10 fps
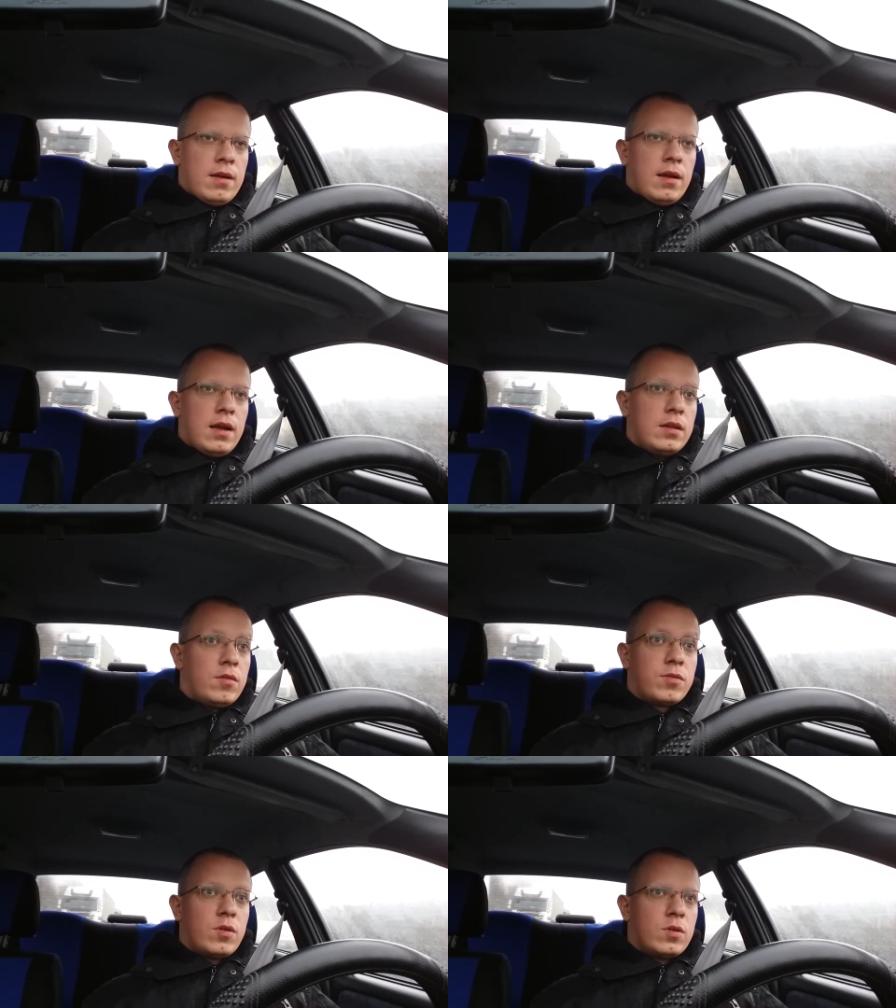And
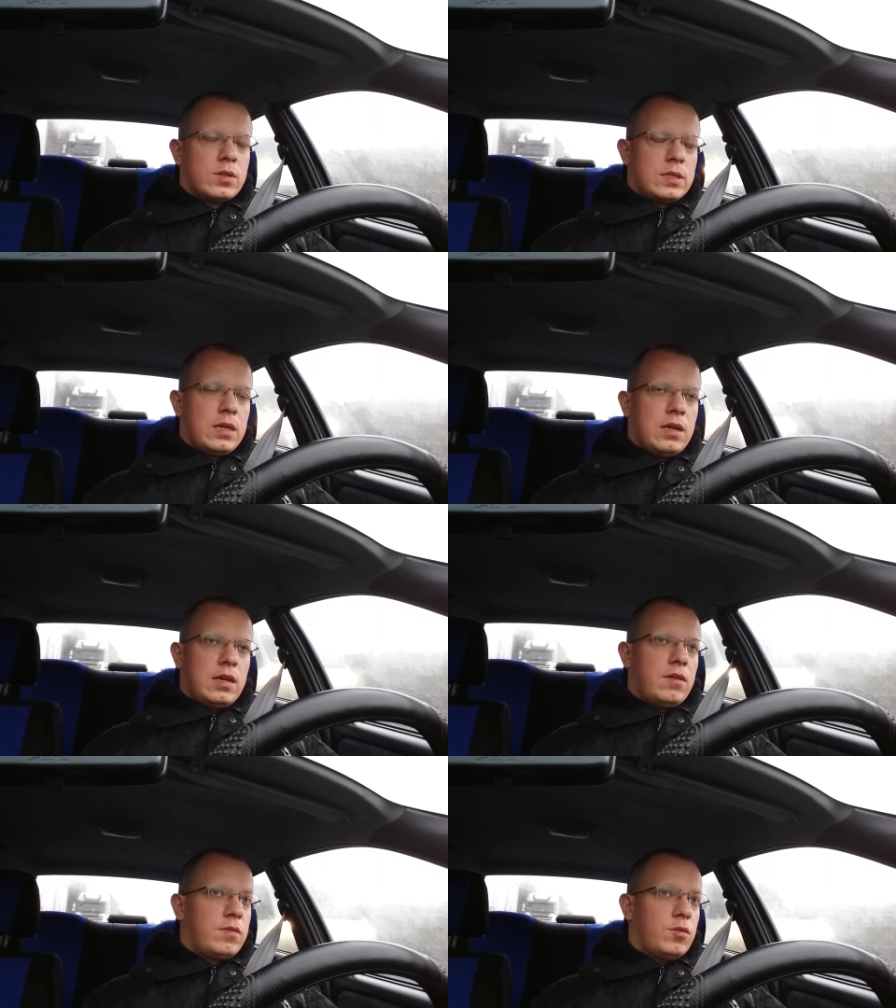of course,
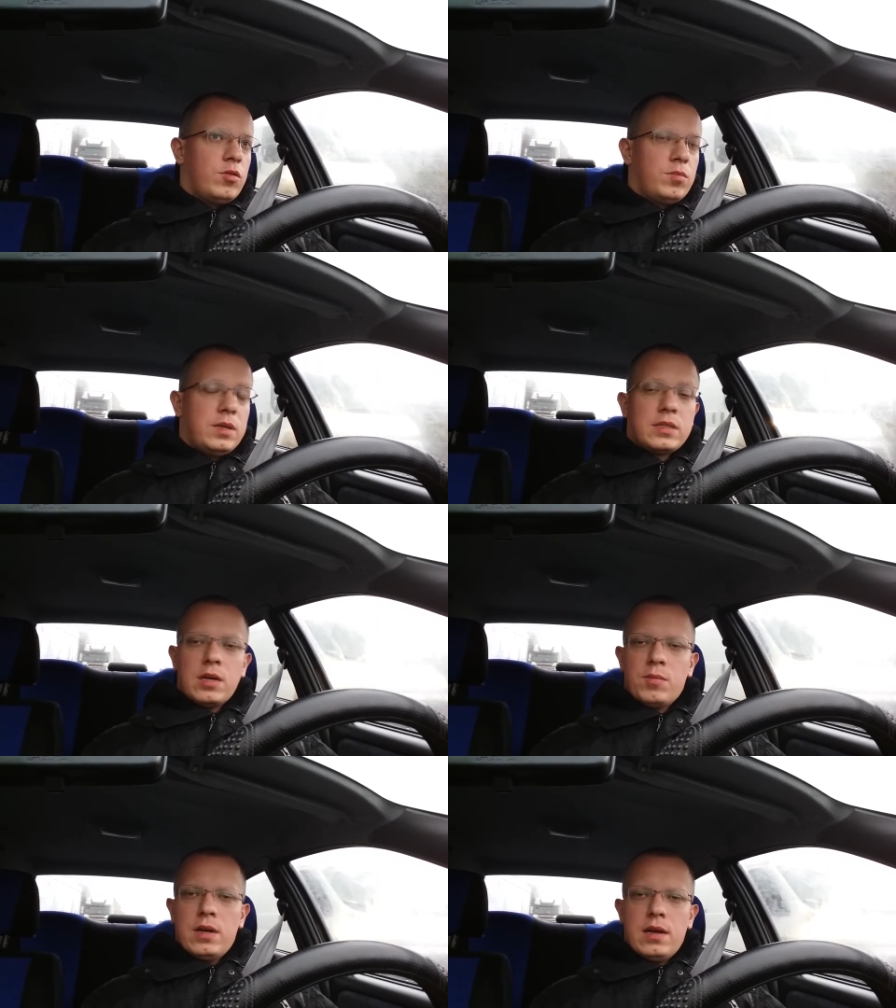if you will meet
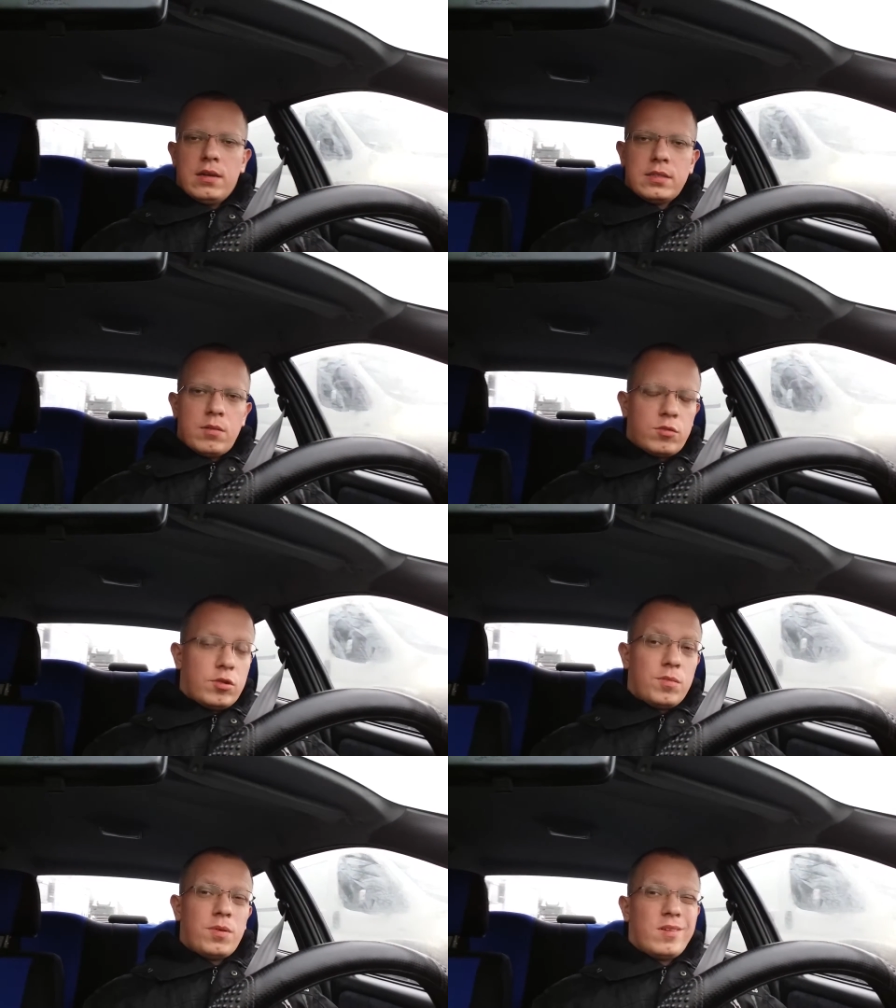some
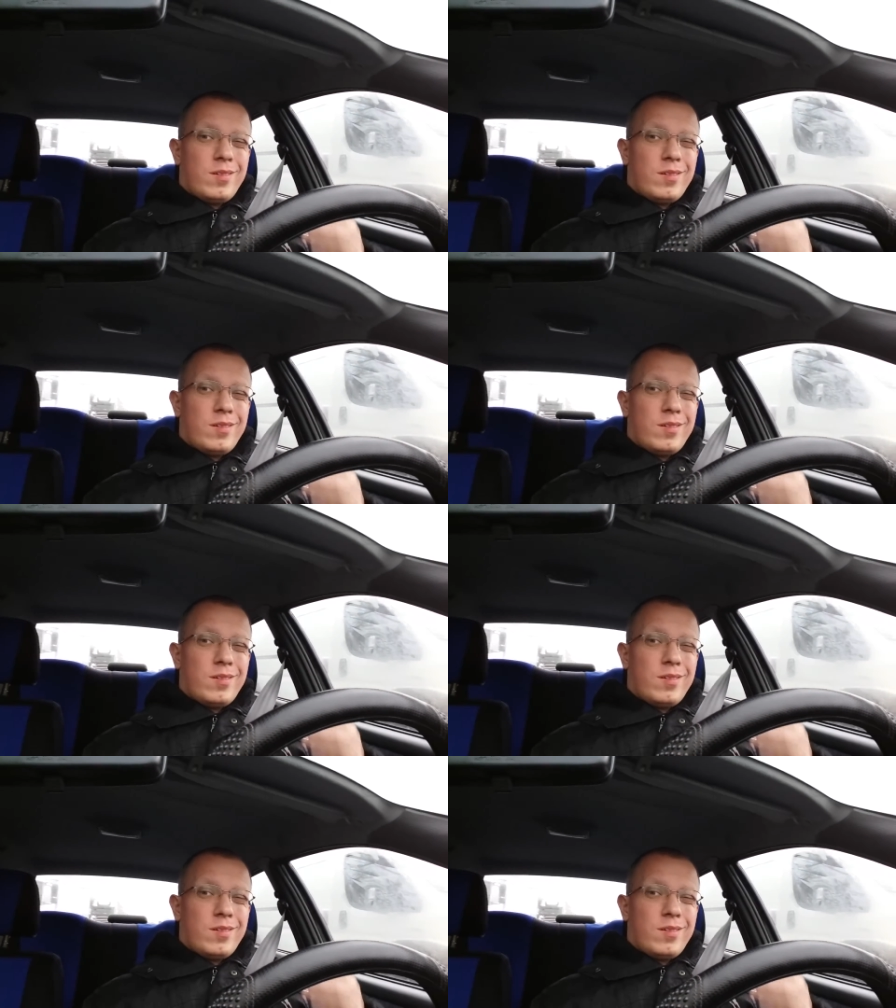group,